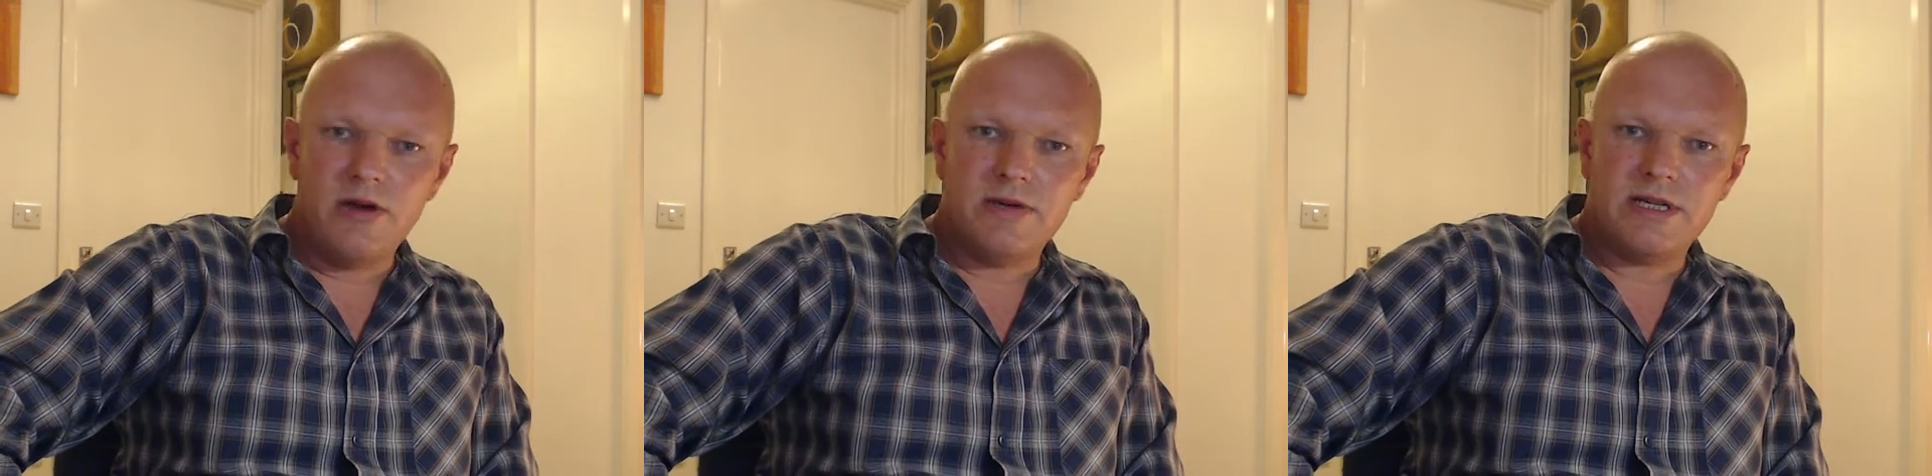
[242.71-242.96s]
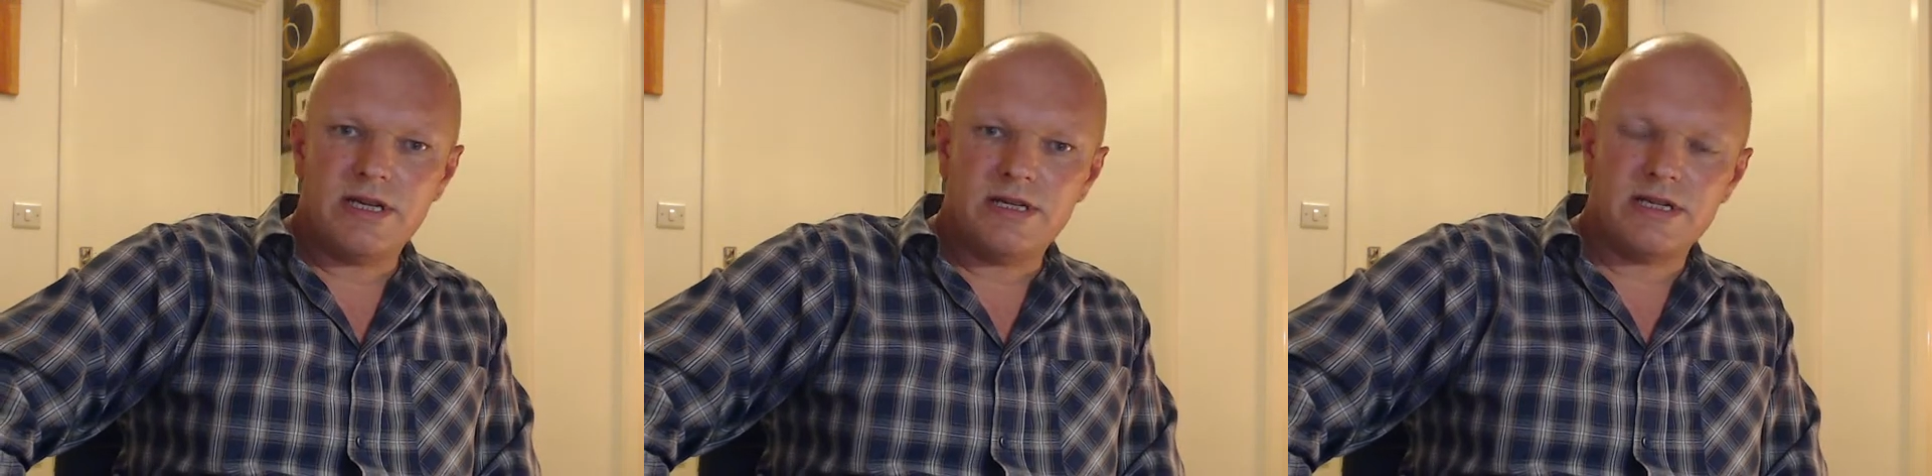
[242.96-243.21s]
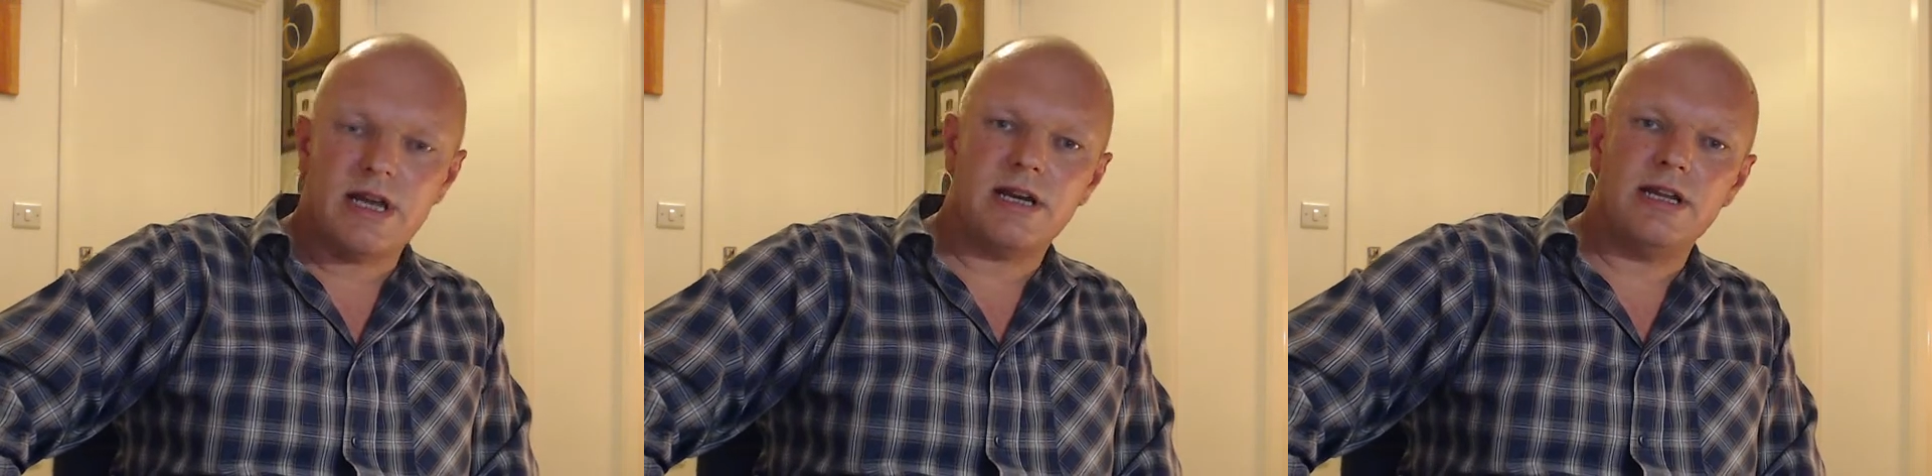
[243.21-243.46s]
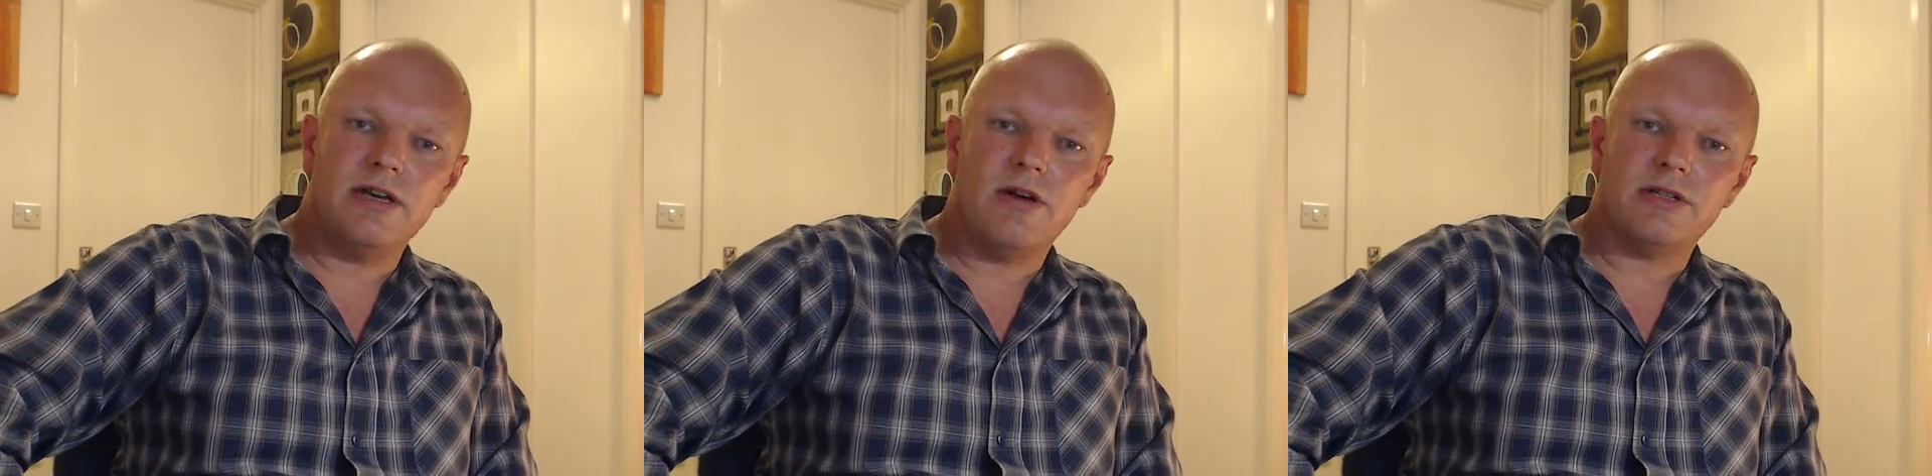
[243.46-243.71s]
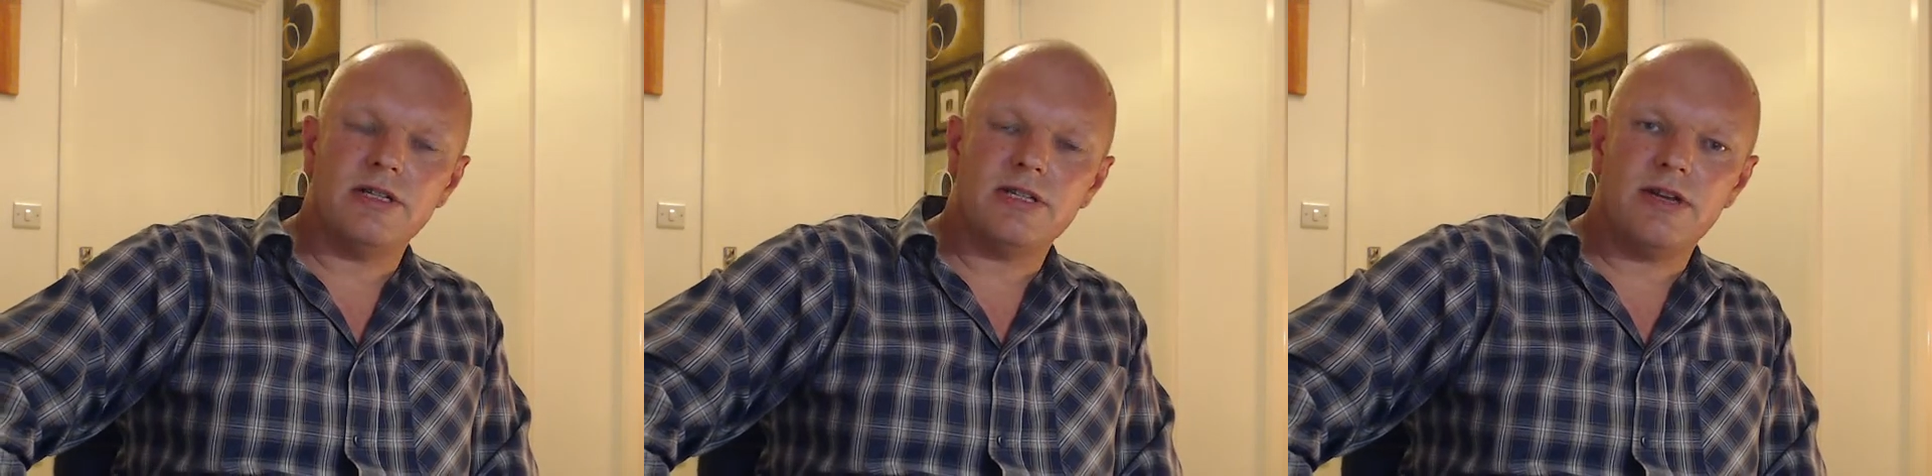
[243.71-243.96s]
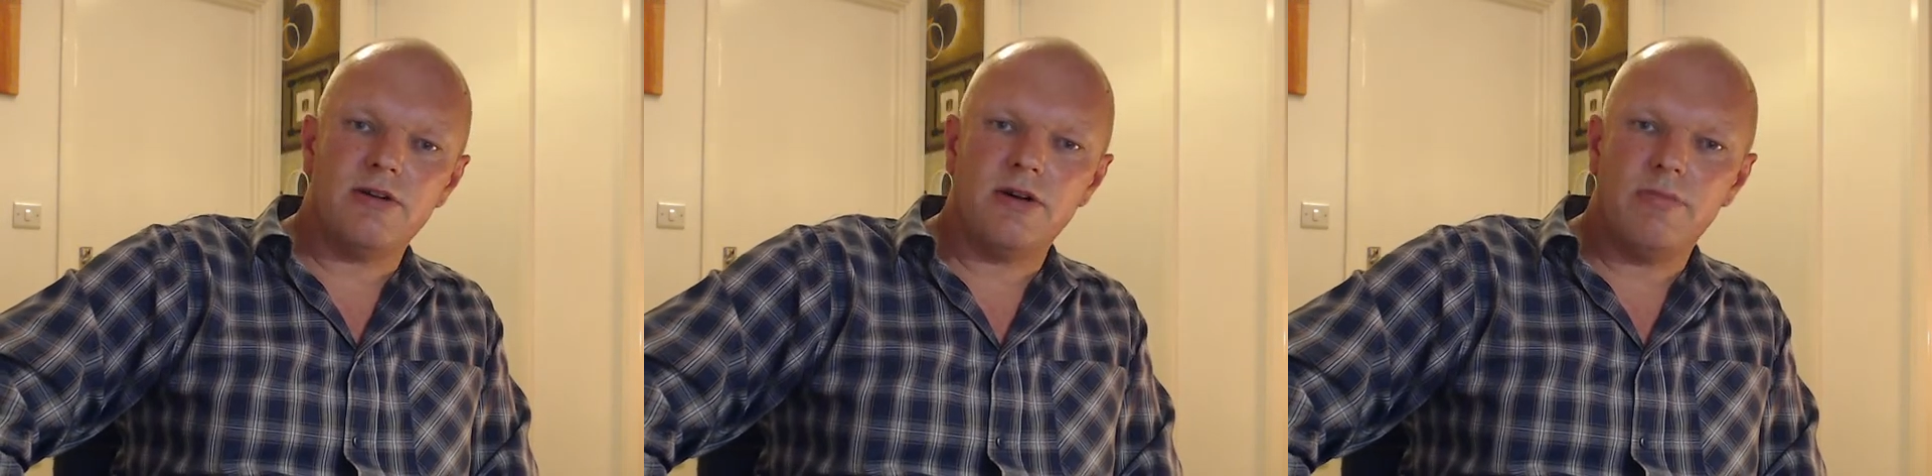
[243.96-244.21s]
He said, sadly not. He
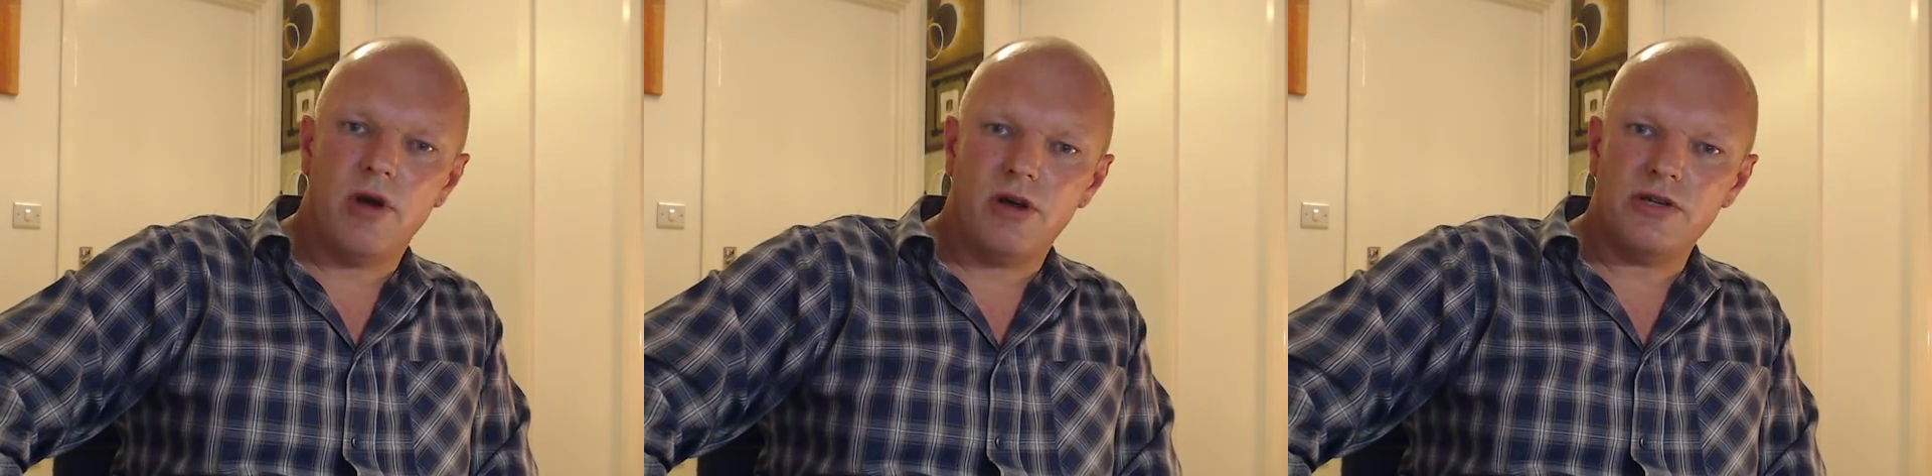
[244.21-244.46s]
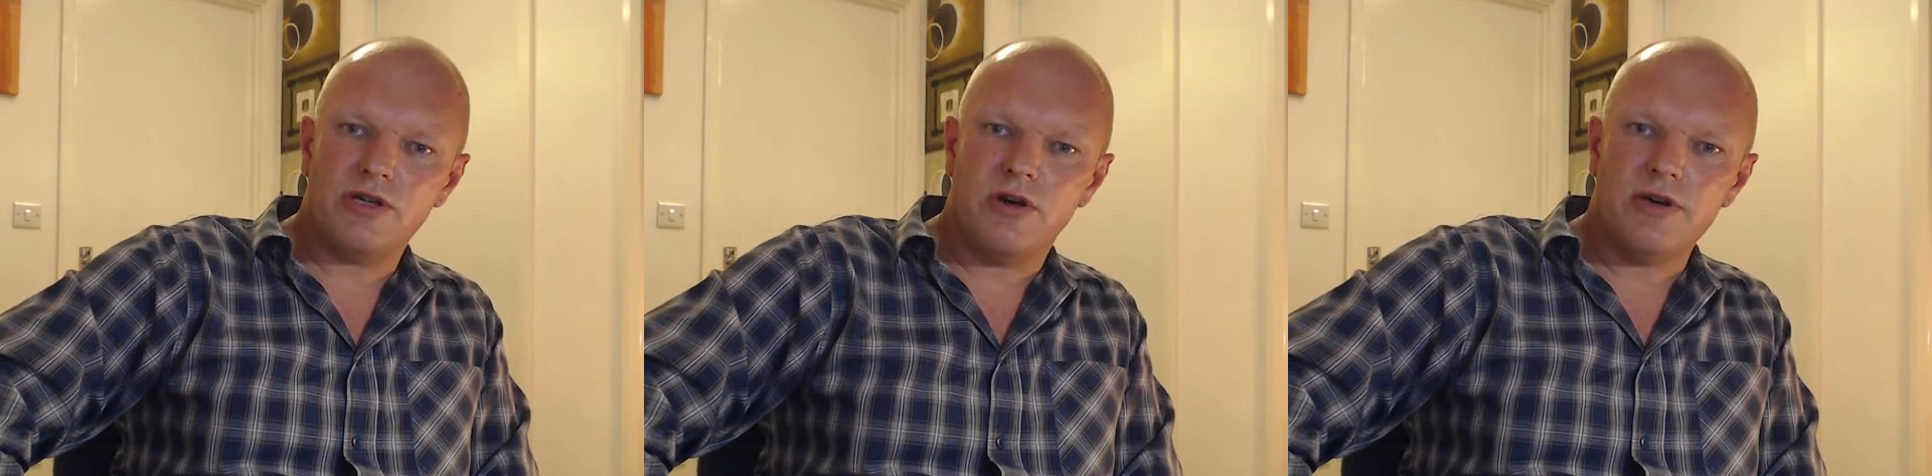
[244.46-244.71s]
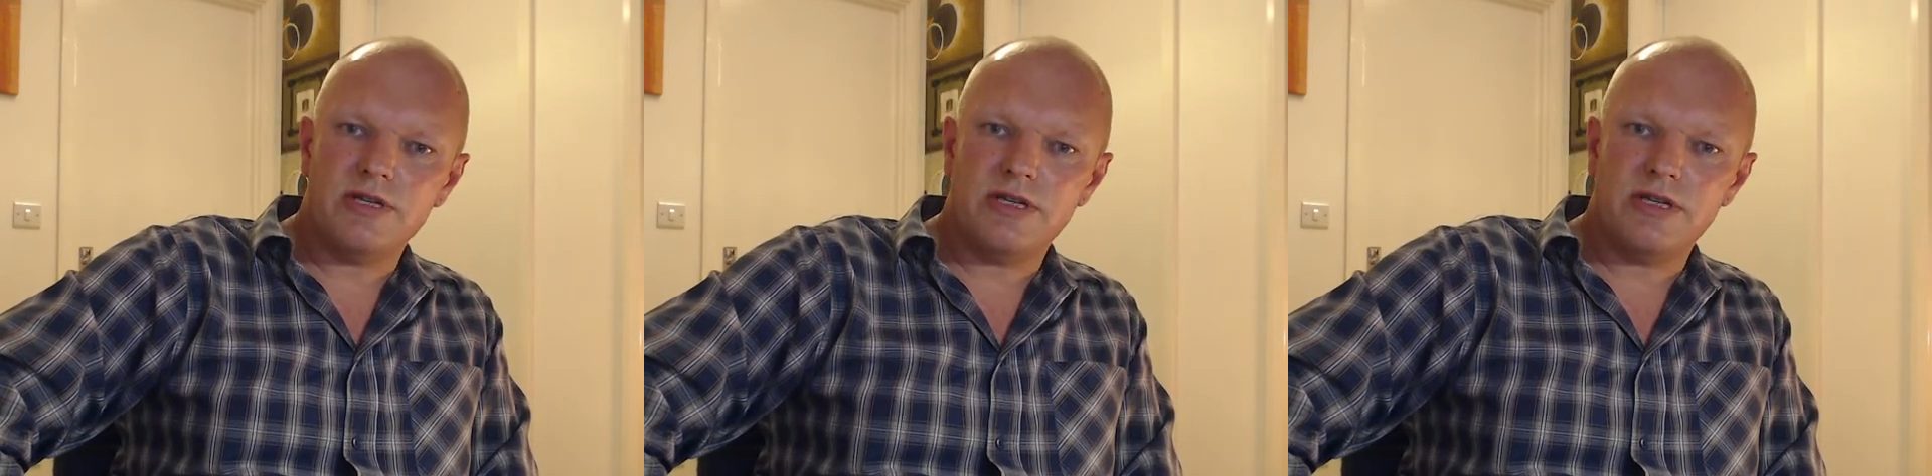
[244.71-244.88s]
said, I apologise.